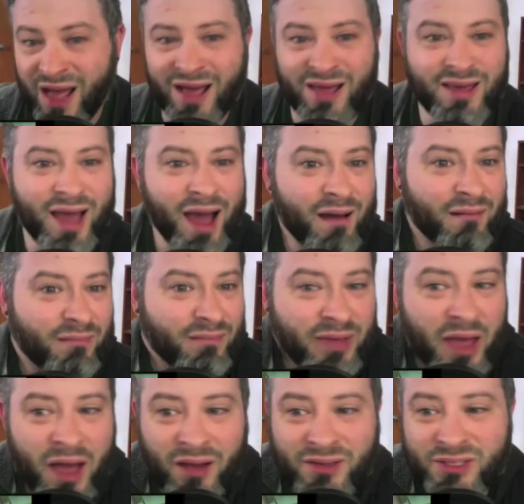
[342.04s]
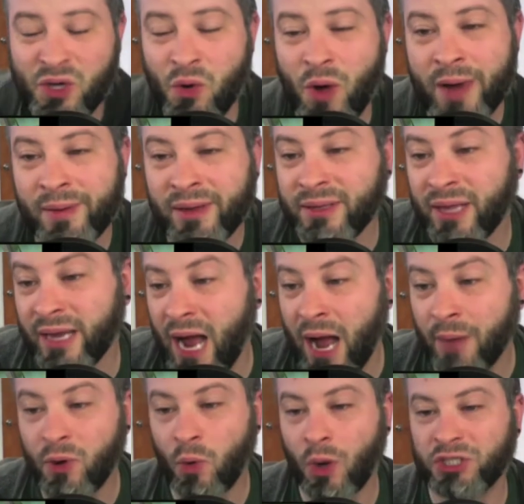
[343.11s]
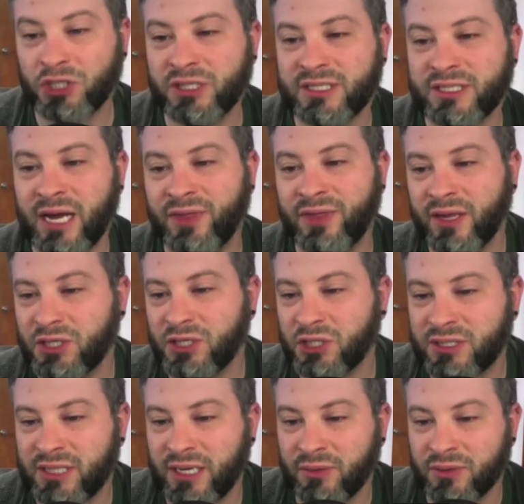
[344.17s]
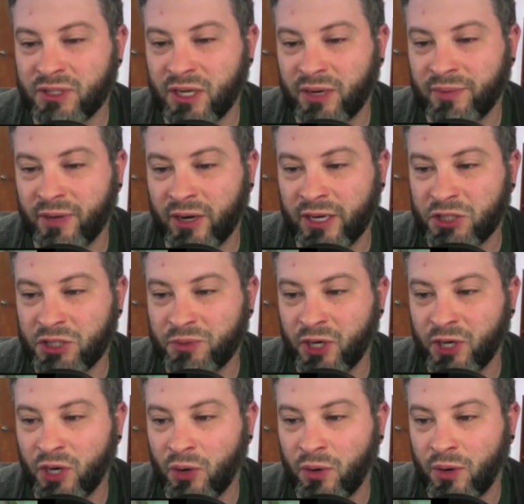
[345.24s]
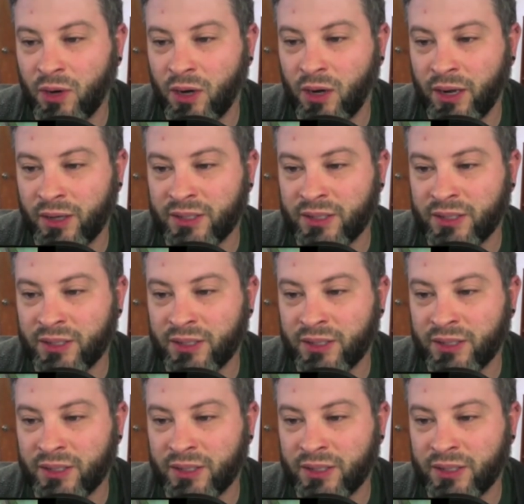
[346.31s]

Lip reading: Yeah. So, I mean, like, I'll be watching this. I think it just said it was going to be on HBO.